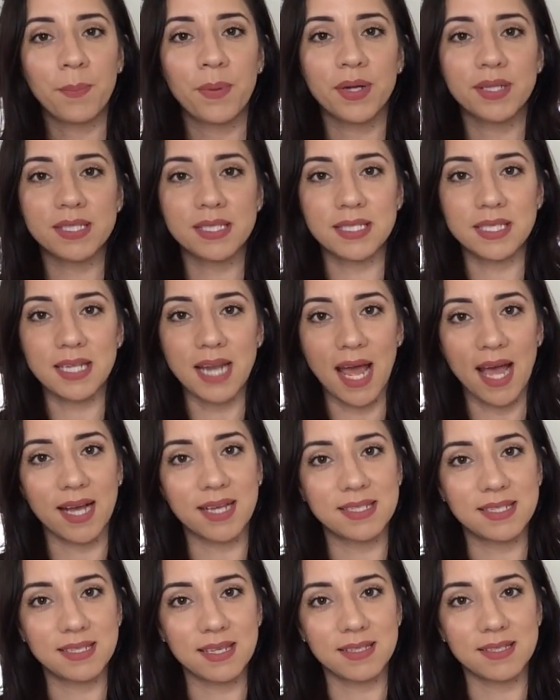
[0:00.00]
puts the
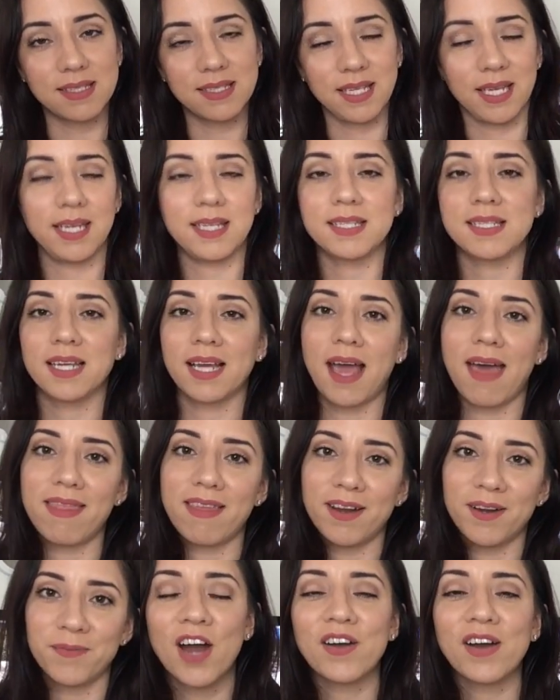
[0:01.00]
next scene
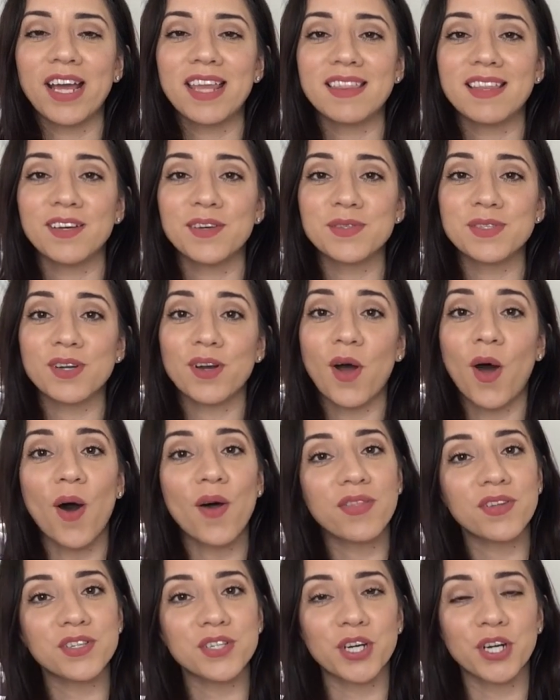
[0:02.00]
together. All right, those are
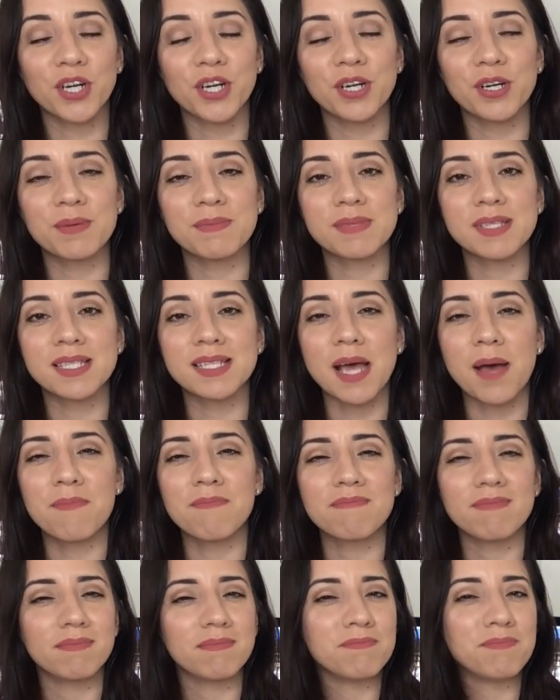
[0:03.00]
all the terms,
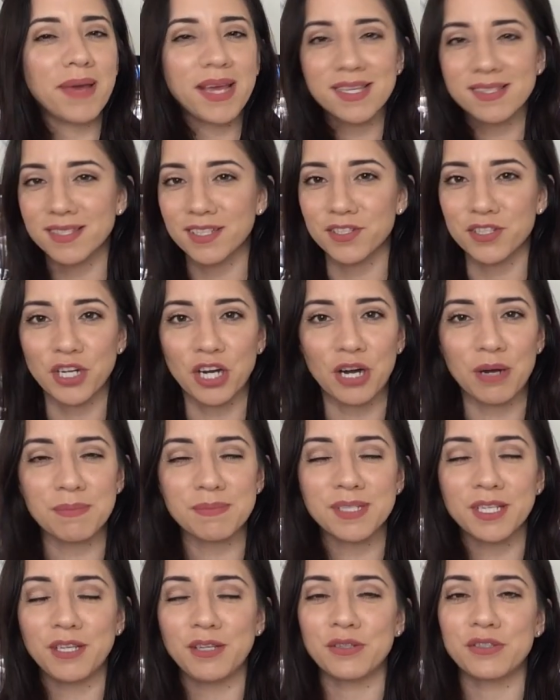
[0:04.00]
some basic
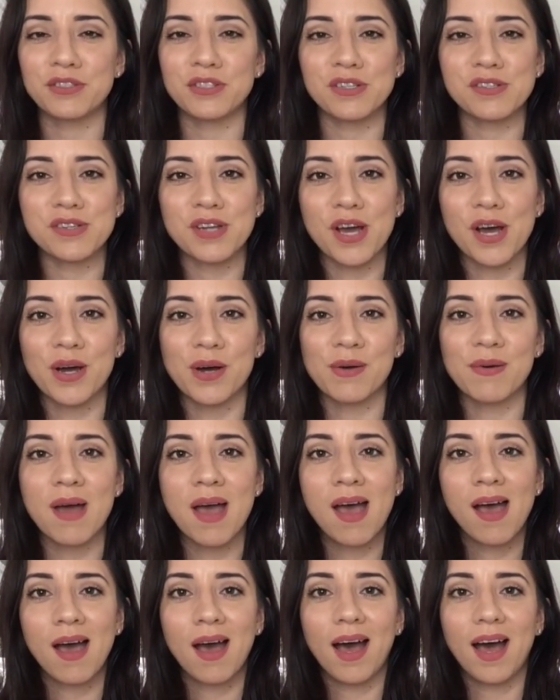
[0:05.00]
terms that you should know,
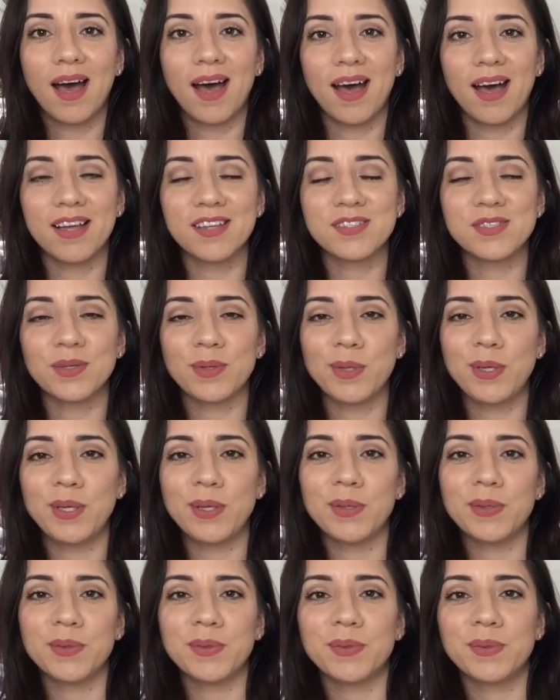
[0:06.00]
uh, so
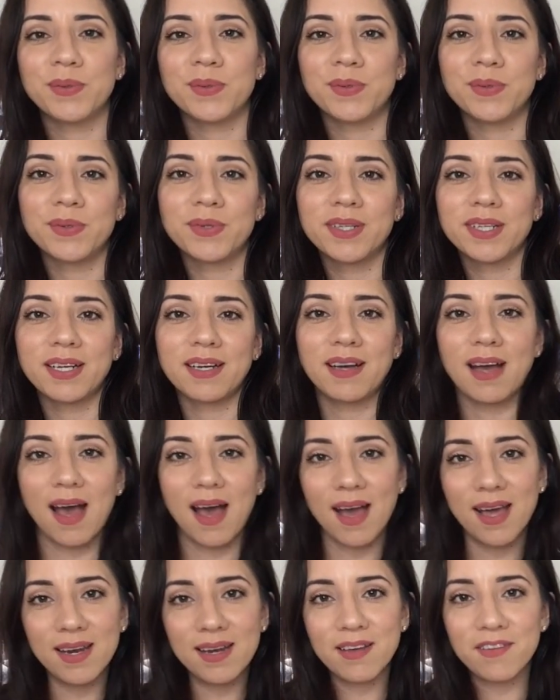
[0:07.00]
you
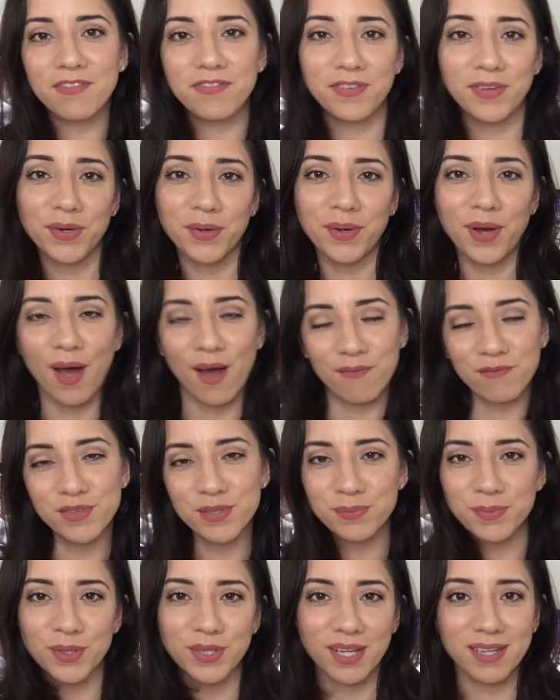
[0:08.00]
kind of feel
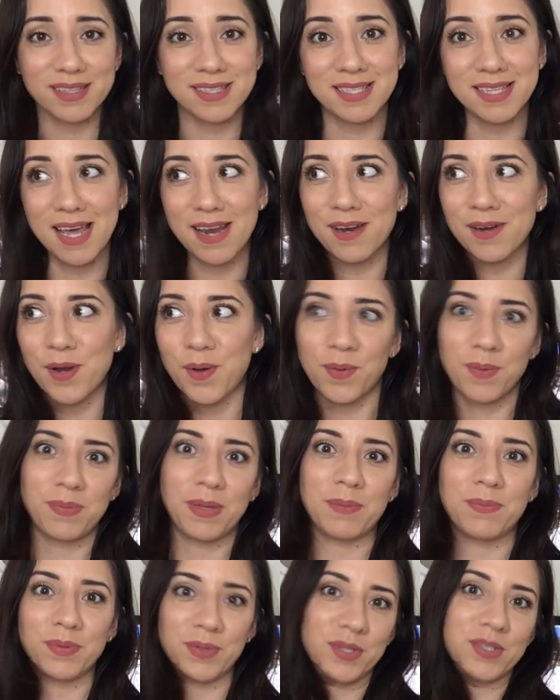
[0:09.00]
comfortable on set and know what
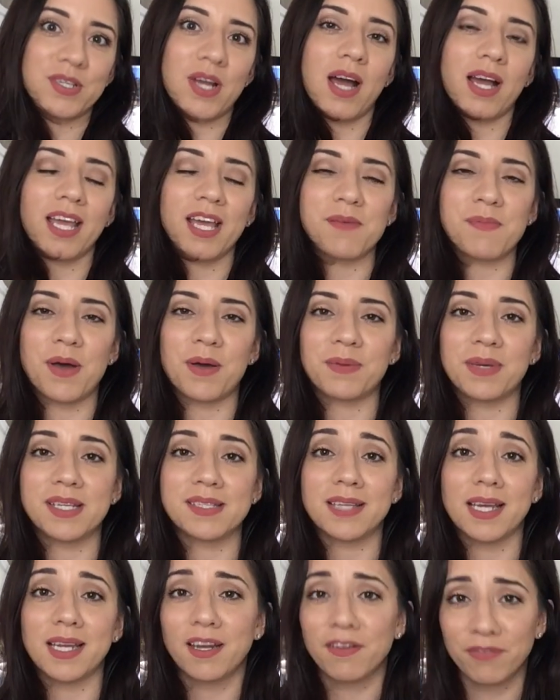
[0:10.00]
people are talking about.
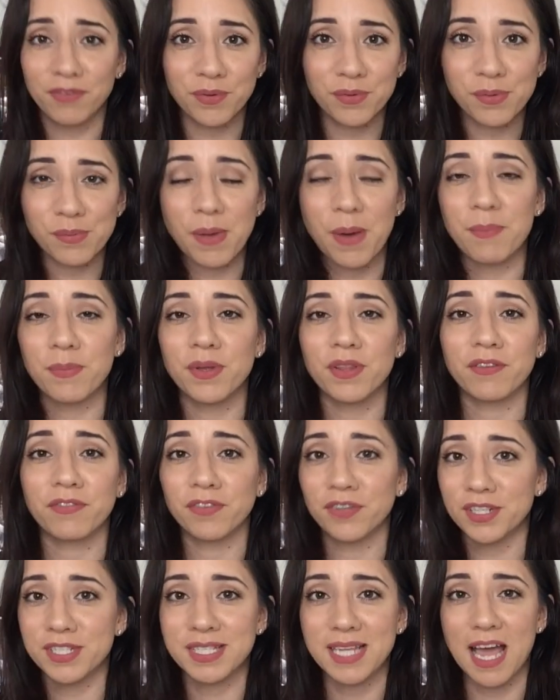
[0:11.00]
Because I definitely remember the
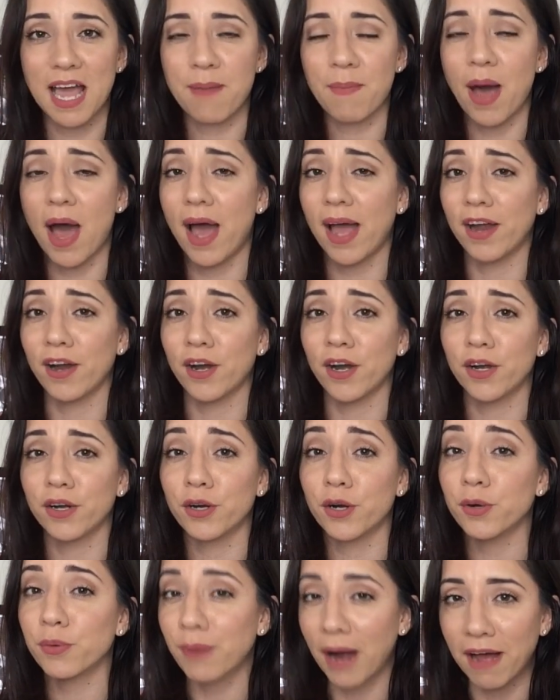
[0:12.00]
first time I
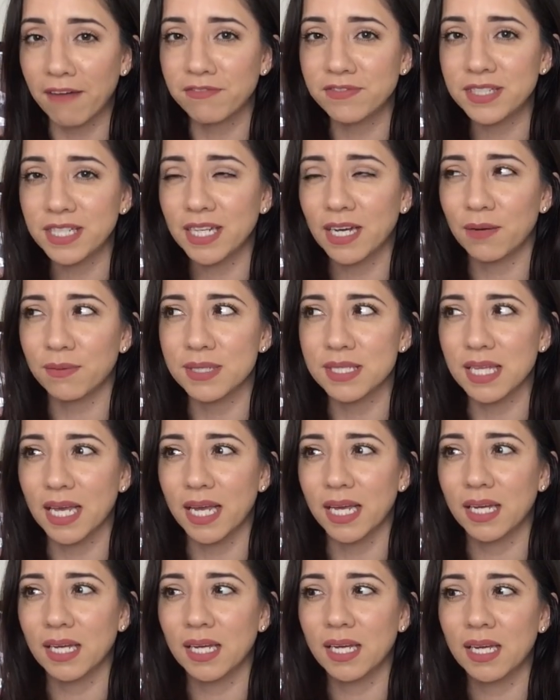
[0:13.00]
heard crafty, I was
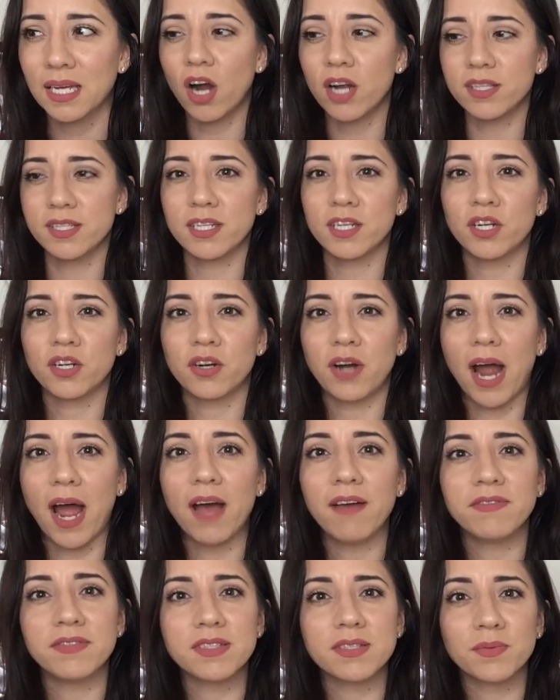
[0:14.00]
like arts and
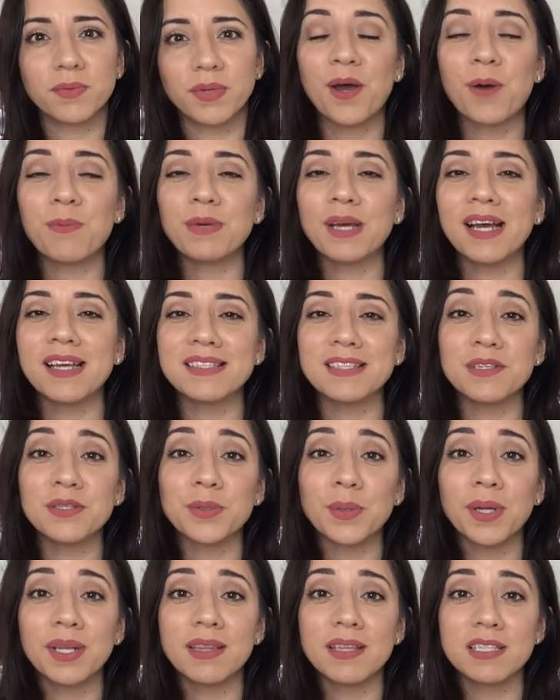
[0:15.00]
crafts. I hope you guys
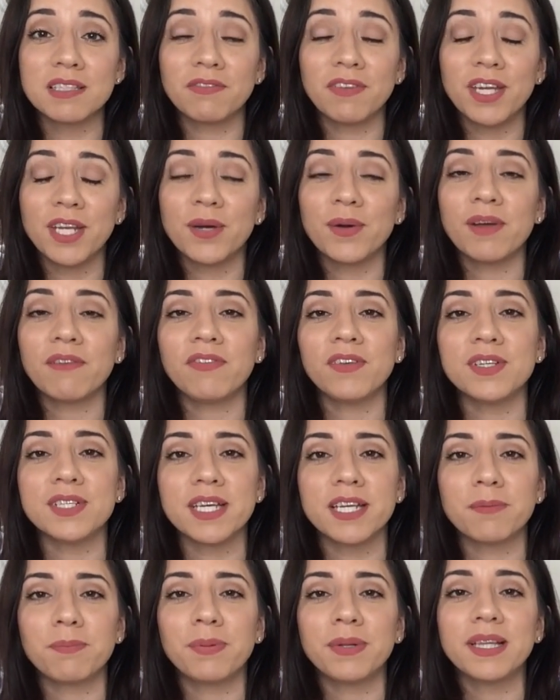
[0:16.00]
enjoyed this video. If you
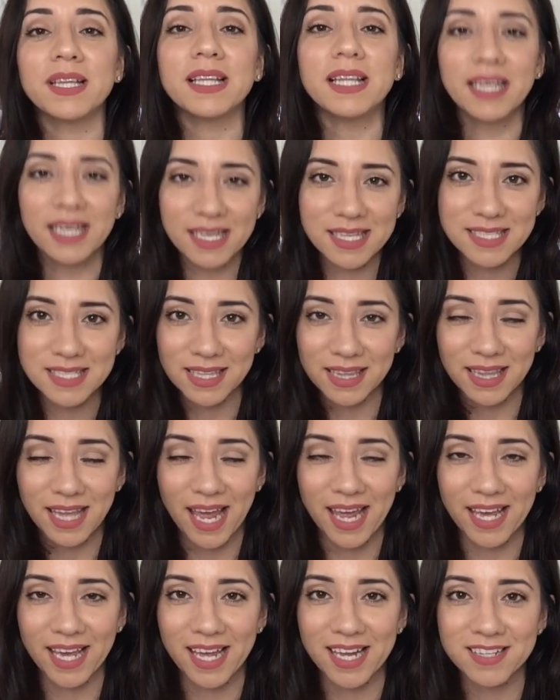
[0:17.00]
did, please
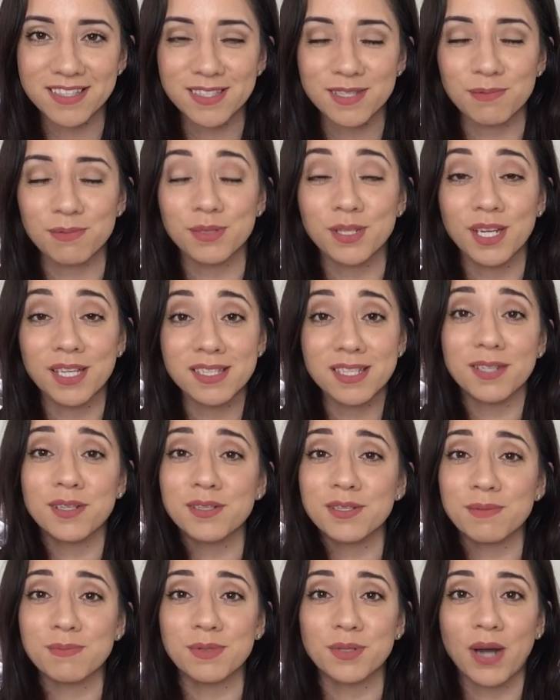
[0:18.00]
like it. Sub
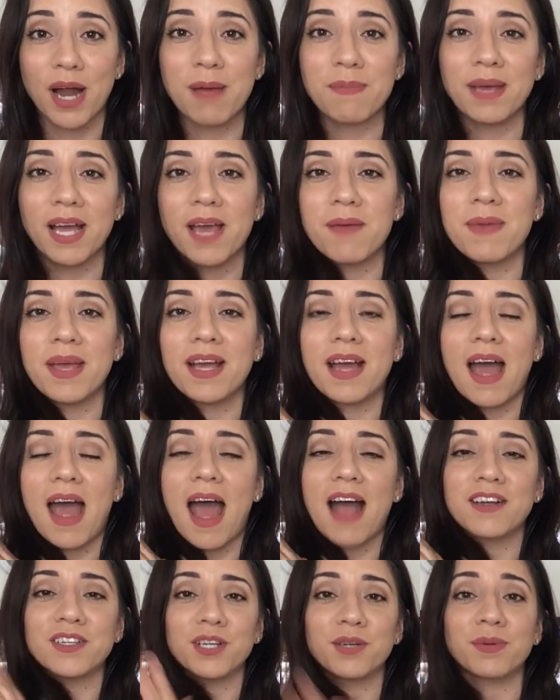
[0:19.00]
consider subscribing. I make
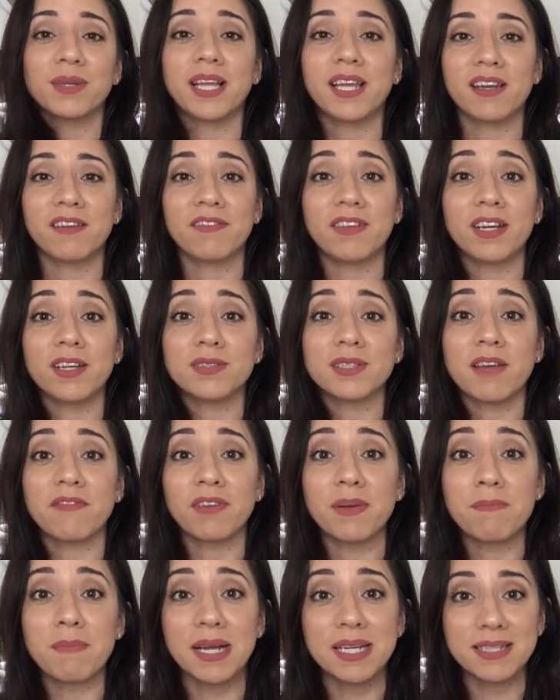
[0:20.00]
acting related videos
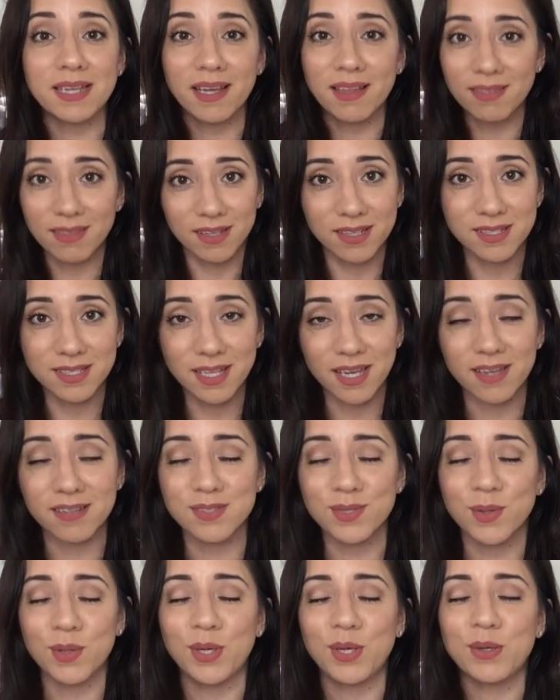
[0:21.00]
every Monday and Thursday,
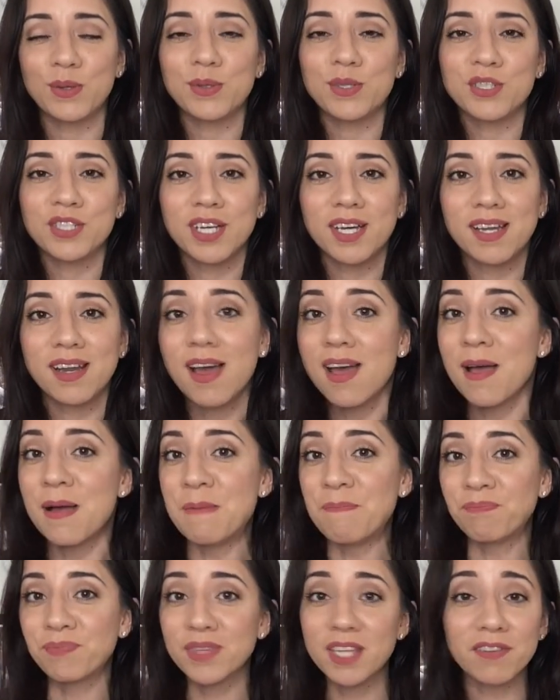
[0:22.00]
so you should
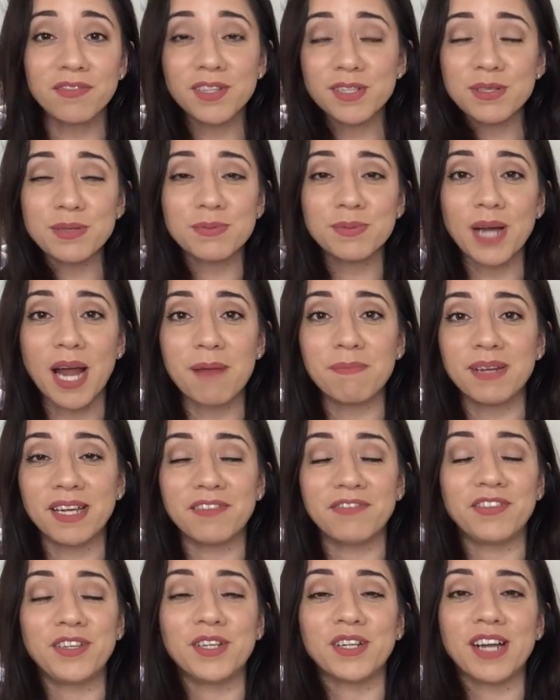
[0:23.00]
definitely subscribe
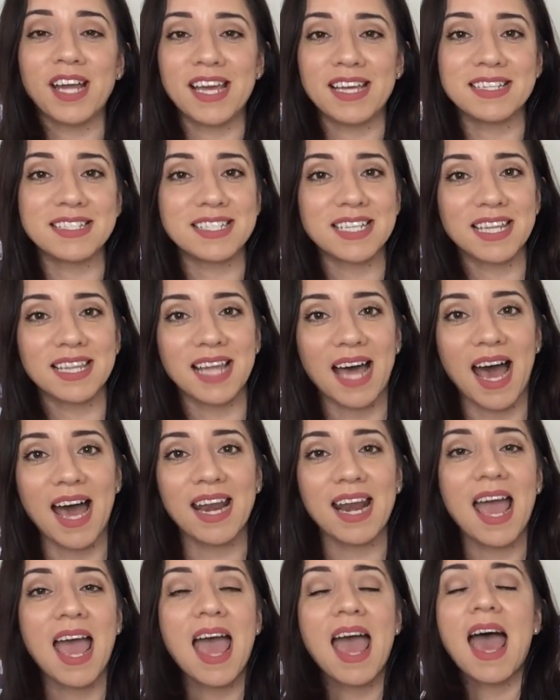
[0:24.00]
if you're into
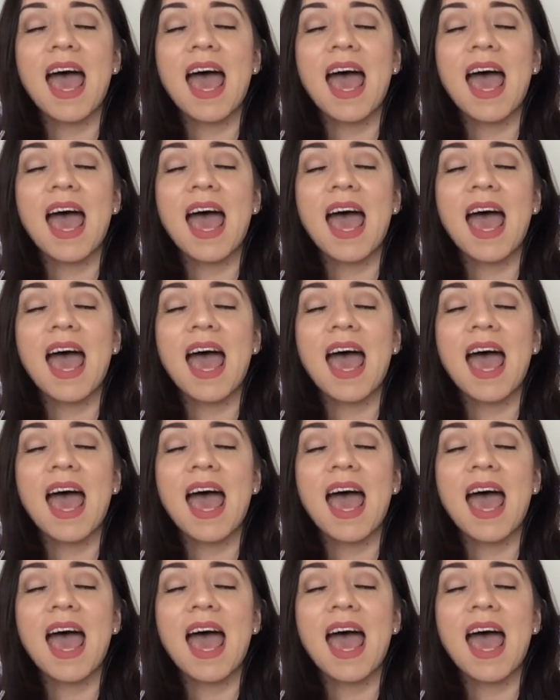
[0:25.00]
that.